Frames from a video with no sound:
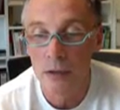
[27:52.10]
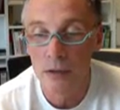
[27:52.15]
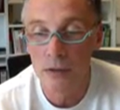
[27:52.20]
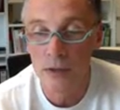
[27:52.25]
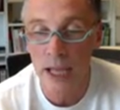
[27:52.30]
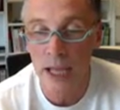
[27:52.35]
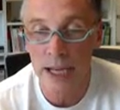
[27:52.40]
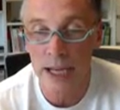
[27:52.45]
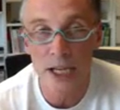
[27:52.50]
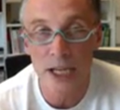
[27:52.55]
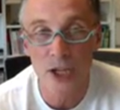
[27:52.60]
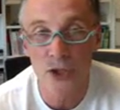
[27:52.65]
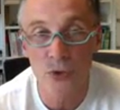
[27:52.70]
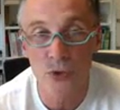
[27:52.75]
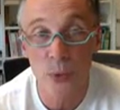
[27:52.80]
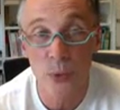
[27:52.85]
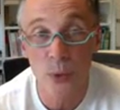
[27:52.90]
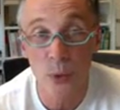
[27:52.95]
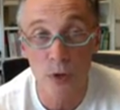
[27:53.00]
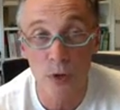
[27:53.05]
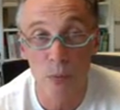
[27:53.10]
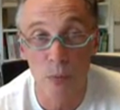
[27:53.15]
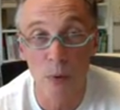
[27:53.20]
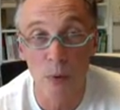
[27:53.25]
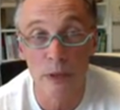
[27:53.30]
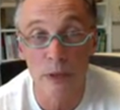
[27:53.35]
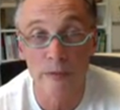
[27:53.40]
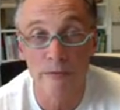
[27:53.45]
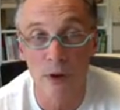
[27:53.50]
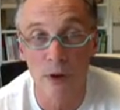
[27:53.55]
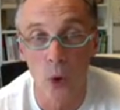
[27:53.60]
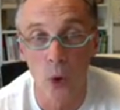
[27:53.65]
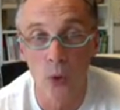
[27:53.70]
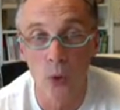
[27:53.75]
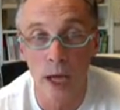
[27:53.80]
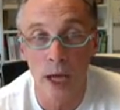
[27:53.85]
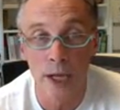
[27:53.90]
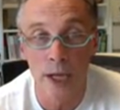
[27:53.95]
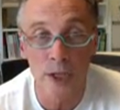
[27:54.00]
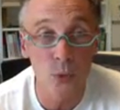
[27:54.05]
that industry would probably fold,
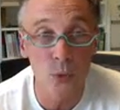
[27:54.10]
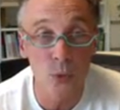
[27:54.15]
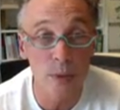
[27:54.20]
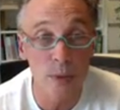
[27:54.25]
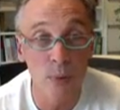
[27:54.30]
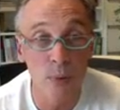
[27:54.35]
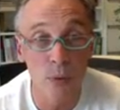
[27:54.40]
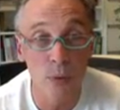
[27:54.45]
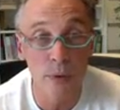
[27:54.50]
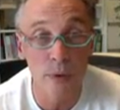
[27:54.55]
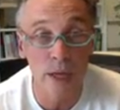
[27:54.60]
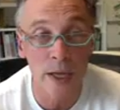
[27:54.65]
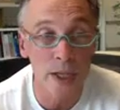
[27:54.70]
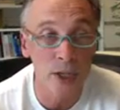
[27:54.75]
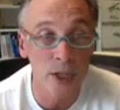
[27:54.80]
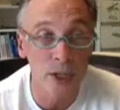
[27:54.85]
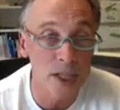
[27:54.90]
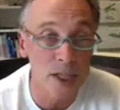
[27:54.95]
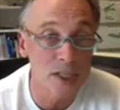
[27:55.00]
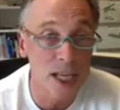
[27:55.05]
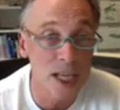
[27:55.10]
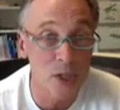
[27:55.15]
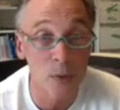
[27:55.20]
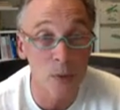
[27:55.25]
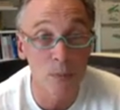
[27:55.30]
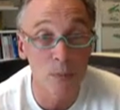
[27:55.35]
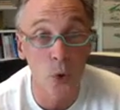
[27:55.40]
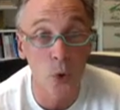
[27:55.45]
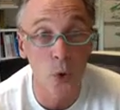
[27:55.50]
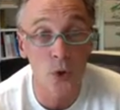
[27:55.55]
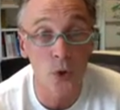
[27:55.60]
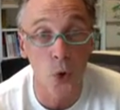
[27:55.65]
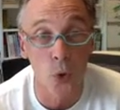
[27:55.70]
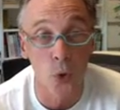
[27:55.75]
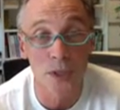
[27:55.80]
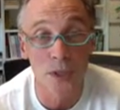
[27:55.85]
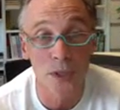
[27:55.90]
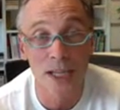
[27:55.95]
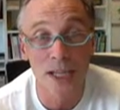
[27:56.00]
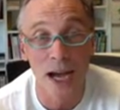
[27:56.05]
and the United States would import
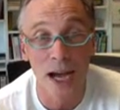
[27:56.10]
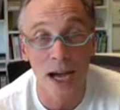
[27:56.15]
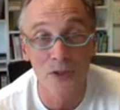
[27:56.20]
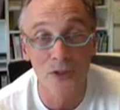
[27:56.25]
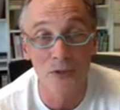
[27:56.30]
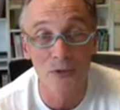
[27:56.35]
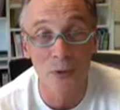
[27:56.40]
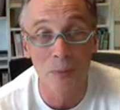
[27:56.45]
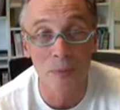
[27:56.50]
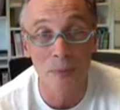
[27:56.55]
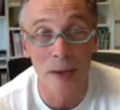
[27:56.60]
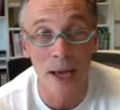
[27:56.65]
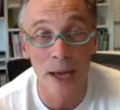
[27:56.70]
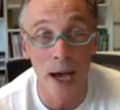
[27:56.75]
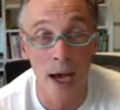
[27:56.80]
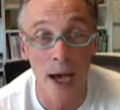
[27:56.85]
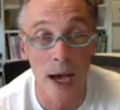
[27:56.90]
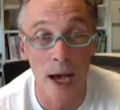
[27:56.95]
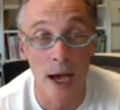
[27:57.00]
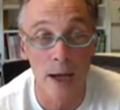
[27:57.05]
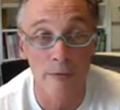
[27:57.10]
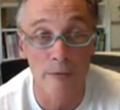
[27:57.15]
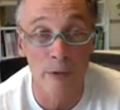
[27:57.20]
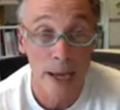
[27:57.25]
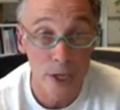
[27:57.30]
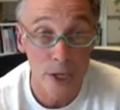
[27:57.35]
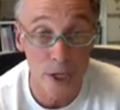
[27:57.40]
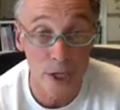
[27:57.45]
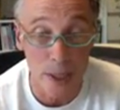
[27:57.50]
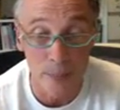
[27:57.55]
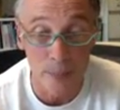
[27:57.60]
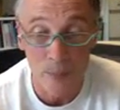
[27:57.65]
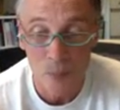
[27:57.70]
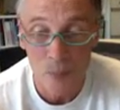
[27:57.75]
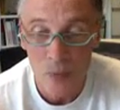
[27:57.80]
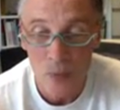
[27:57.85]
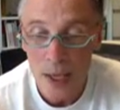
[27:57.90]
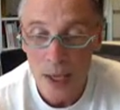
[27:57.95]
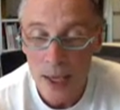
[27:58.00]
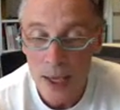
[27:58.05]
all its cars from Asia.
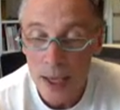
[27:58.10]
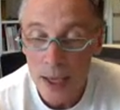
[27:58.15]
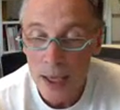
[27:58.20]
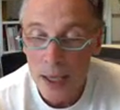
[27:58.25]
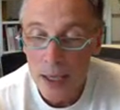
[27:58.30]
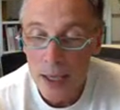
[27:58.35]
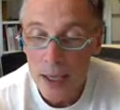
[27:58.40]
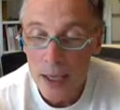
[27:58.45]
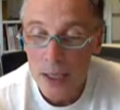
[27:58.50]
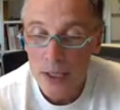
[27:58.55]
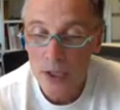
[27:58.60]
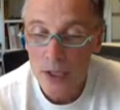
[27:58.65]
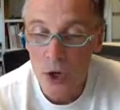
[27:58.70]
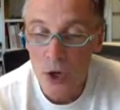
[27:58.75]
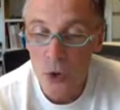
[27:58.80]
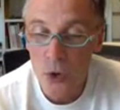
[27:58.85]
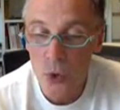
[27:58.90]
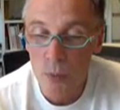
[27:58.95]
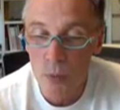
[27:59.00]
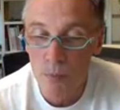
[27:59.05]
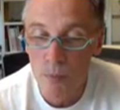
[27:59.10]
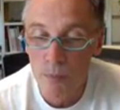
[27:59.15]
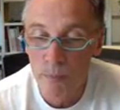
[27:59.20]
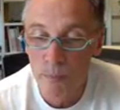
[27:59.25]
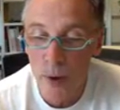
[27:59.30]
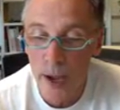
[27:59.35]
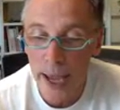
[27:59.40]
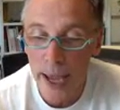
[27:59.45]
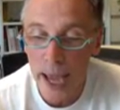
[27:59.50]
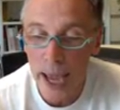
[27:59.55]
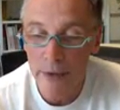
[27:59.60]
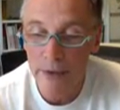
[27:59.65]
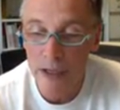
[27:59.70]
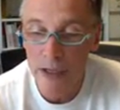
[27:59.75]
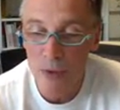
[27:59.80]
So by having